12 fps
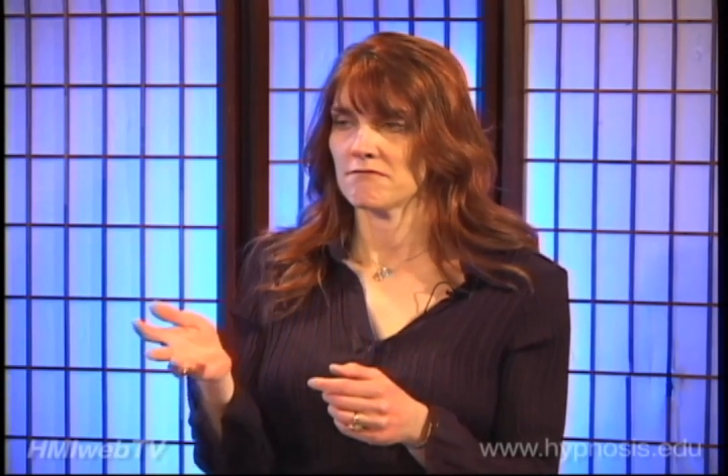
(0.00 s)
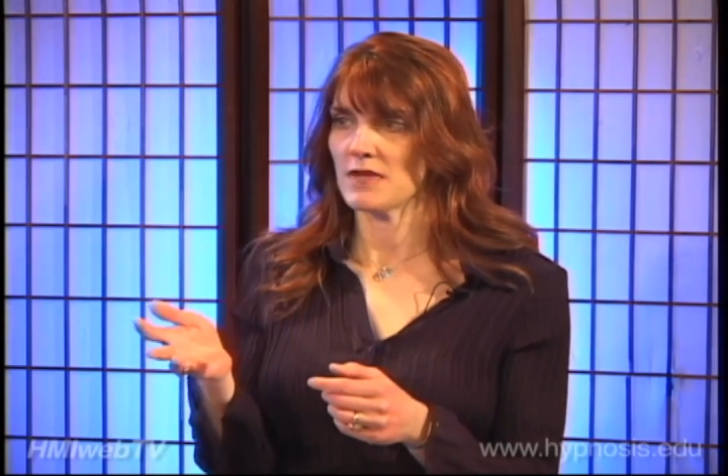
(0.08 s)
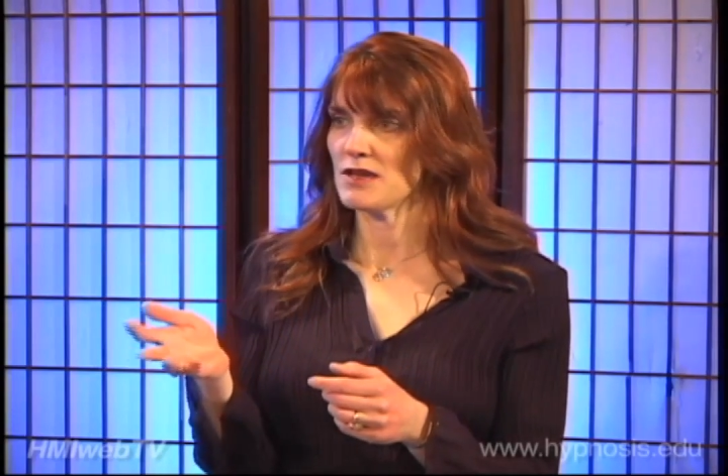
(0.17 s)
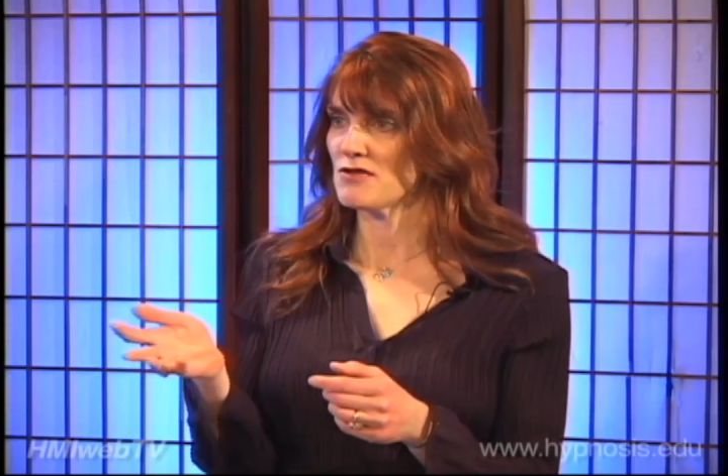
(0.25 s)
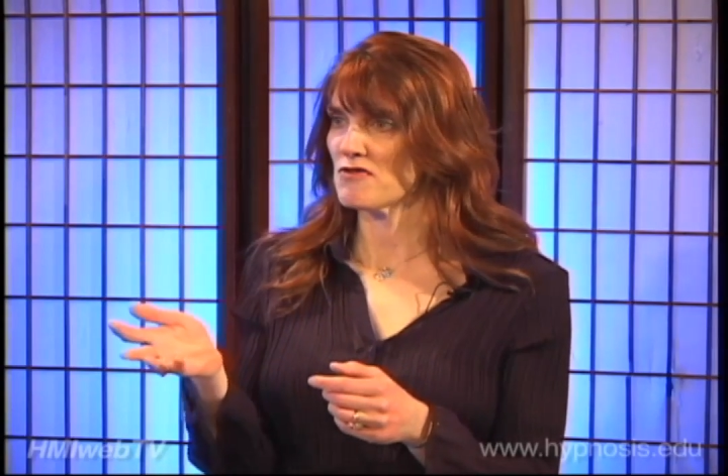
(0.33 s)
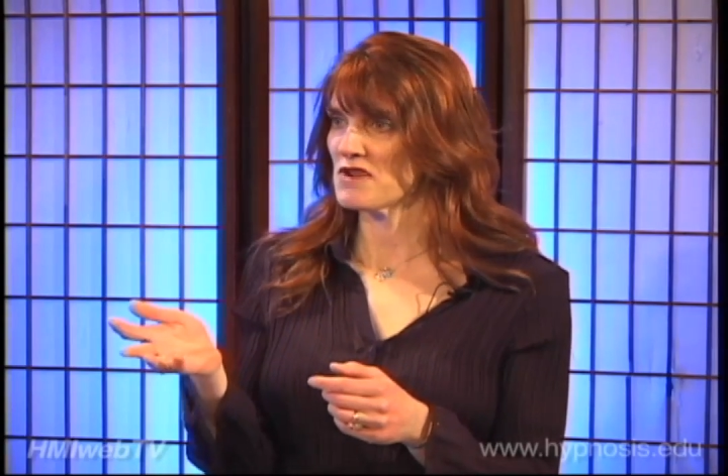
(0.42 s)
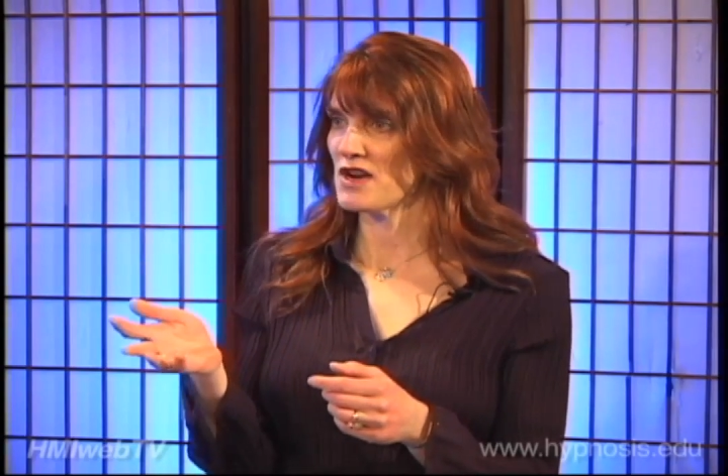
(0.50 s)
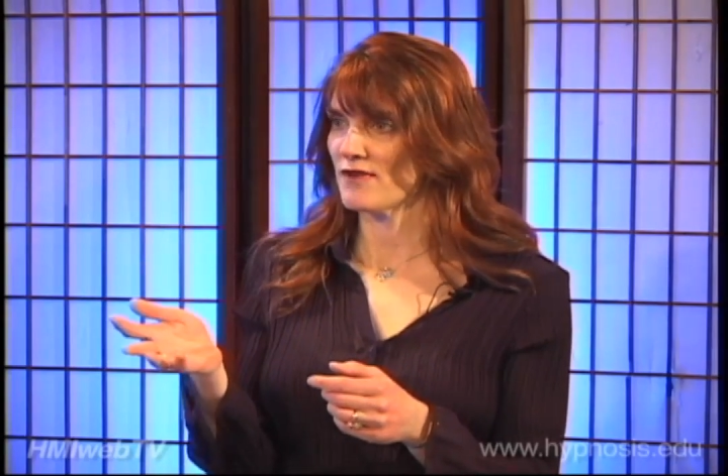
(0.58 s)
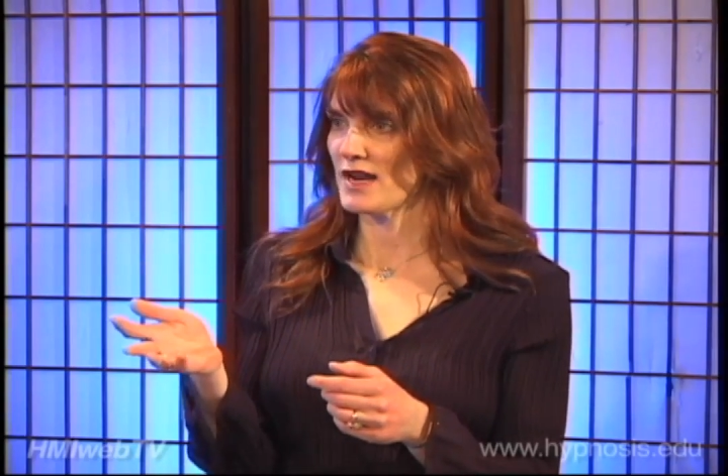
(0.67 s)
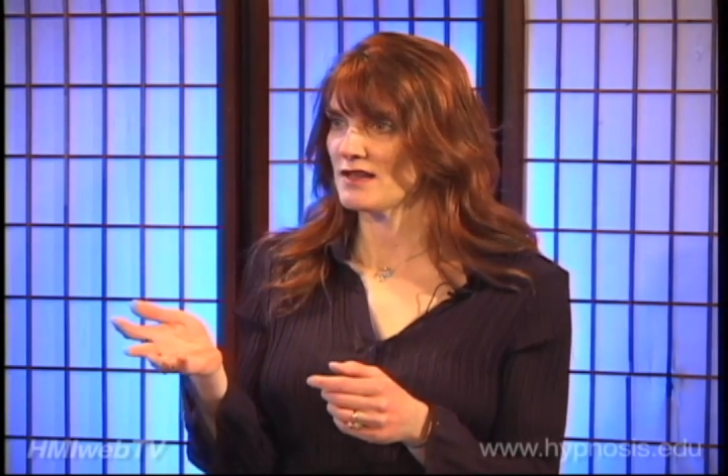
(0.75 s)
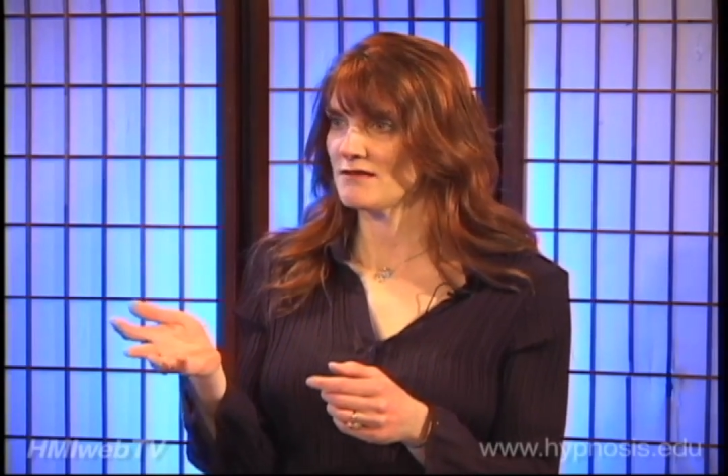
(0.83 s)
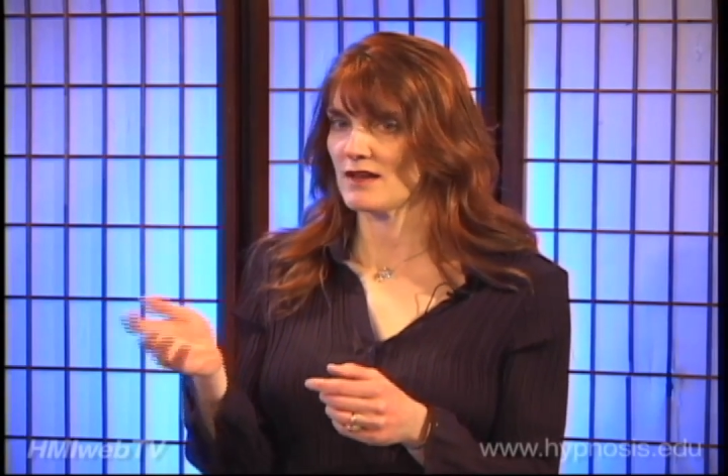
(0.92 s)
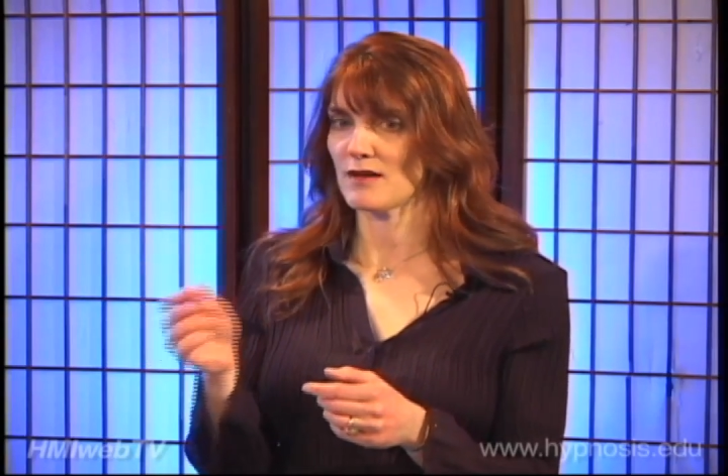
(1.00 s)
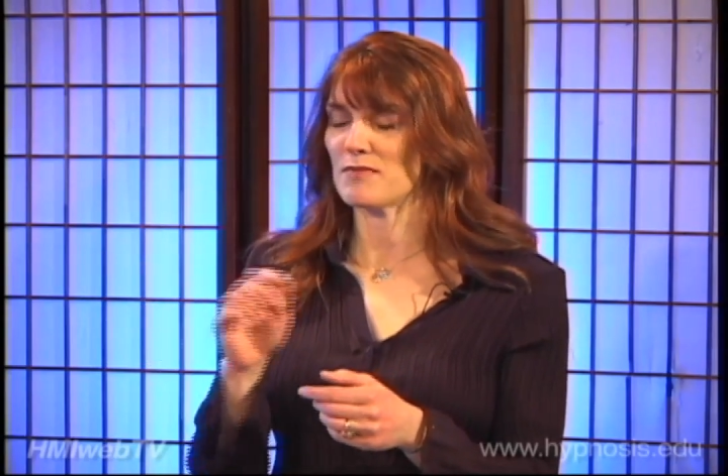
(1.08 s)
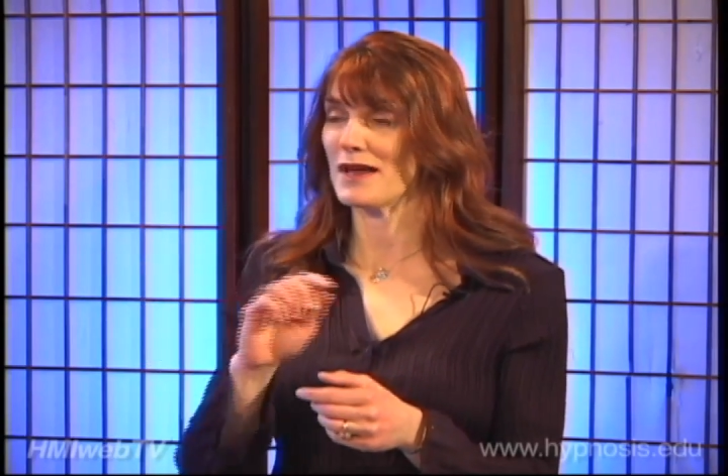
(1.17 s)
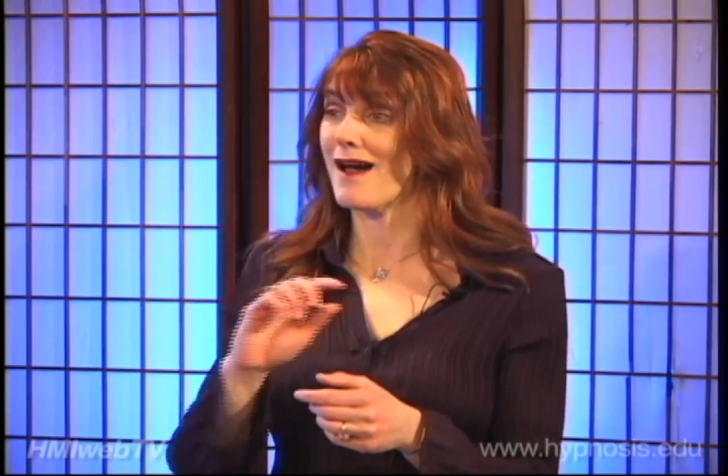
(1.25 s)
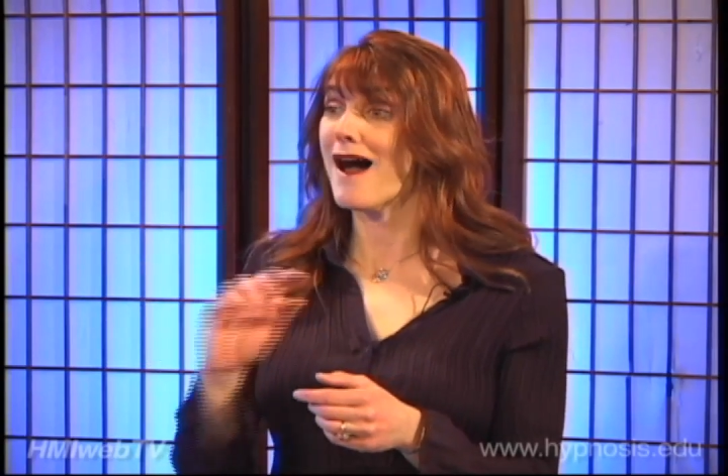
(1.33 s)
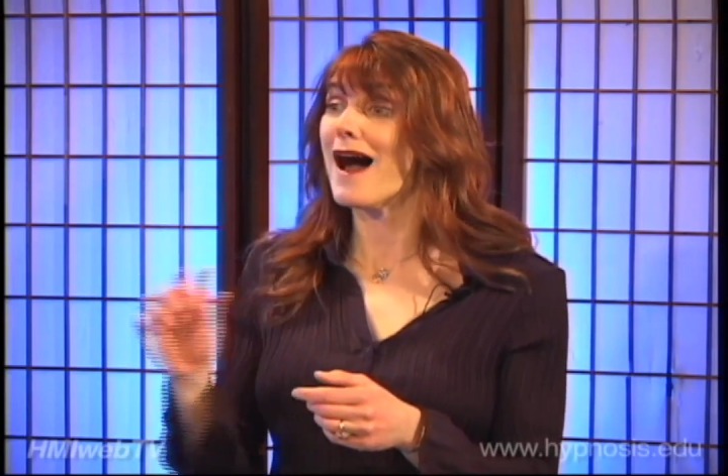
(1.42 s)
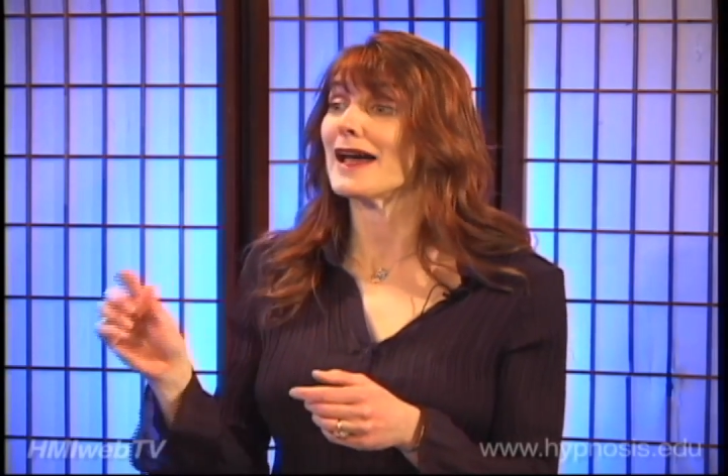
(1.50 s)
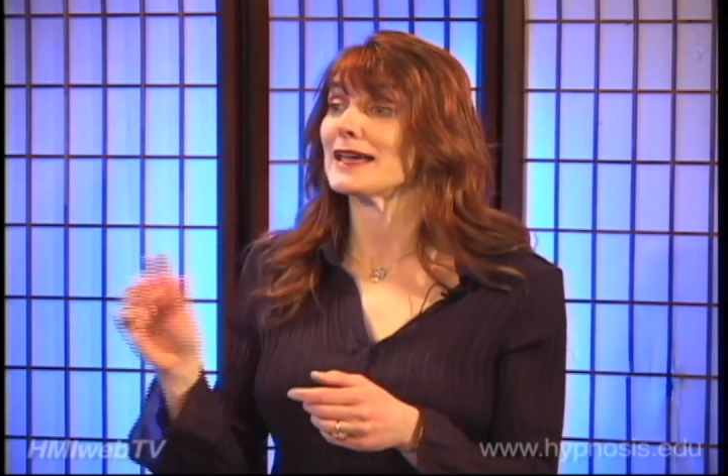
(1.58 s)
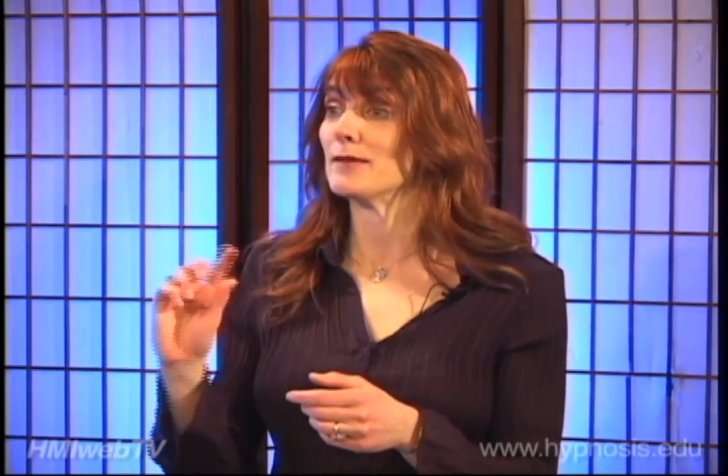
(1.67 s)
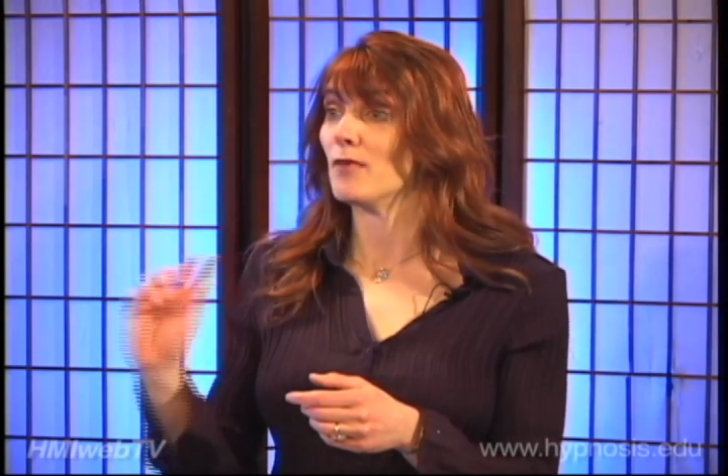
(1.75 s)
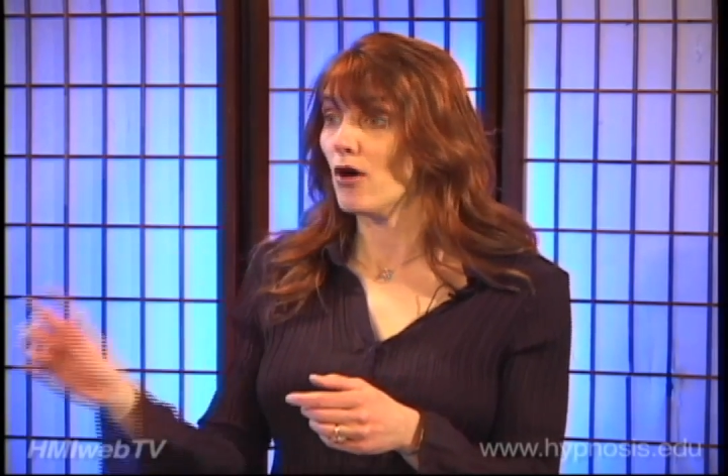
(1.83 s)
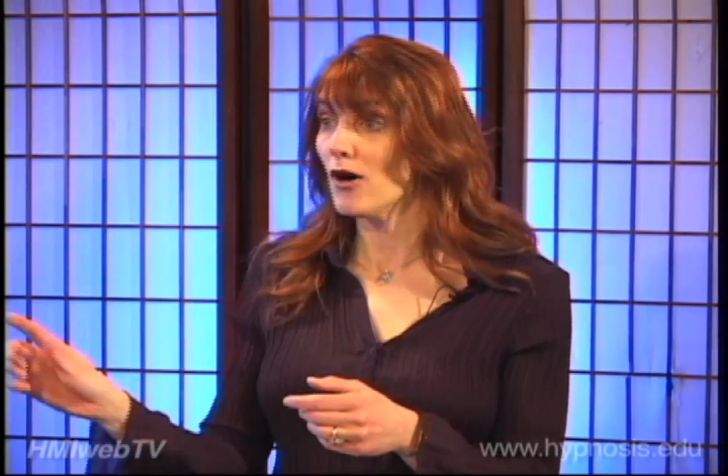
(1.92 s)
You don't hear anything, but I
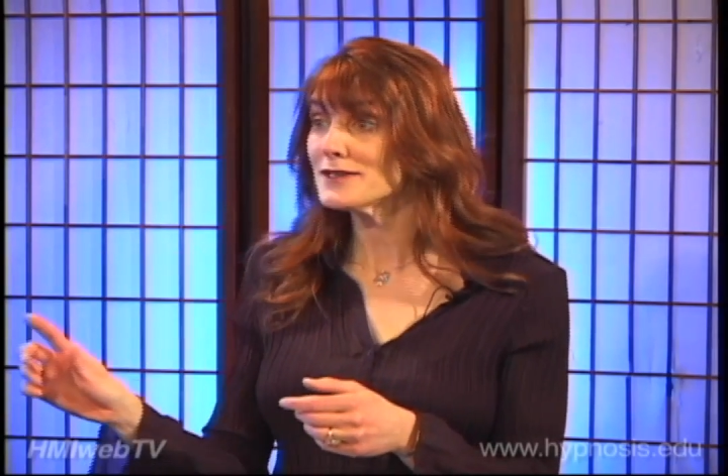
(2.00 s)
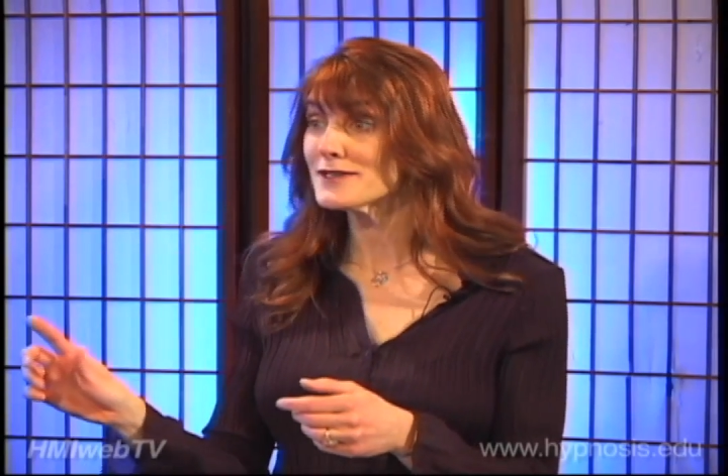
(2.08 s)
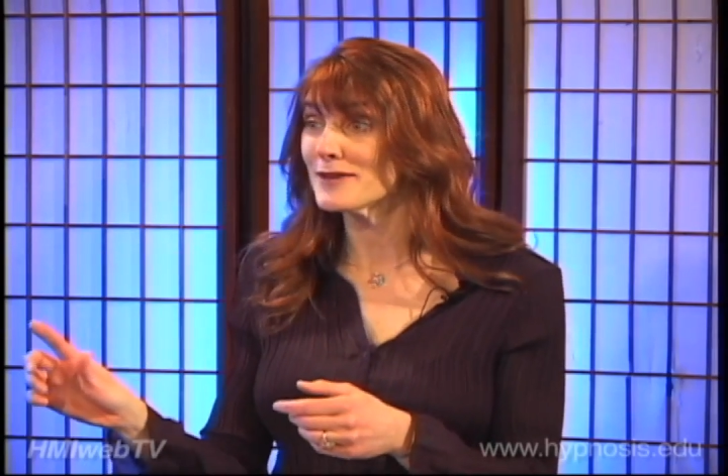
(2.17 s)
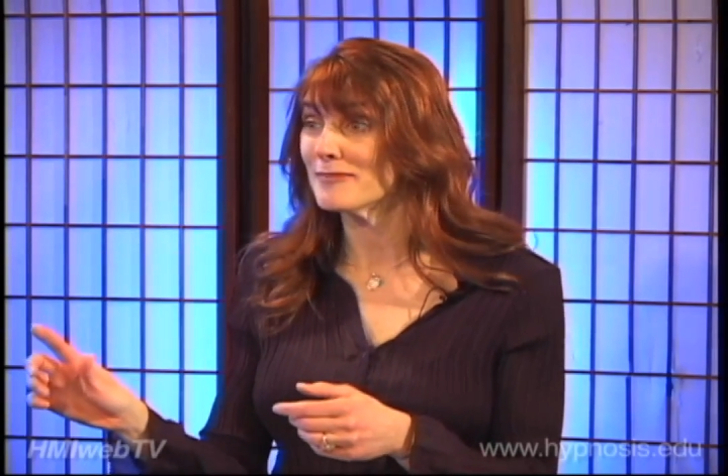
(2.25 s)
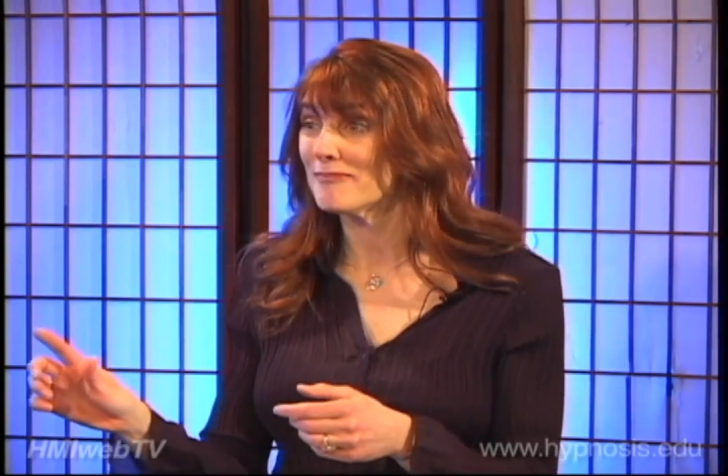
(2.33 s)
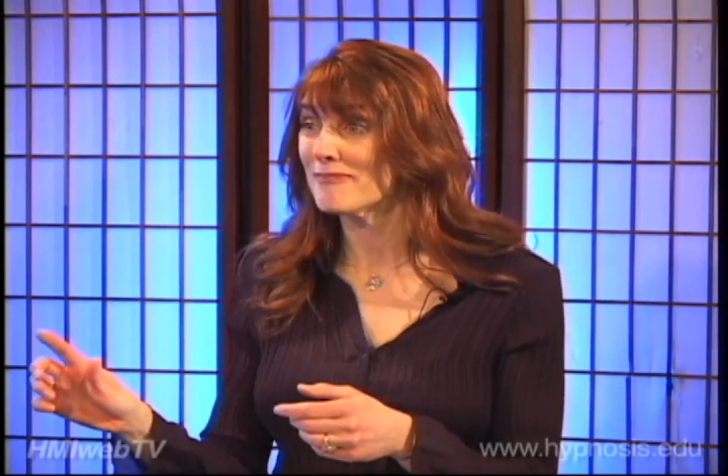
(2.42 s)
am awesome.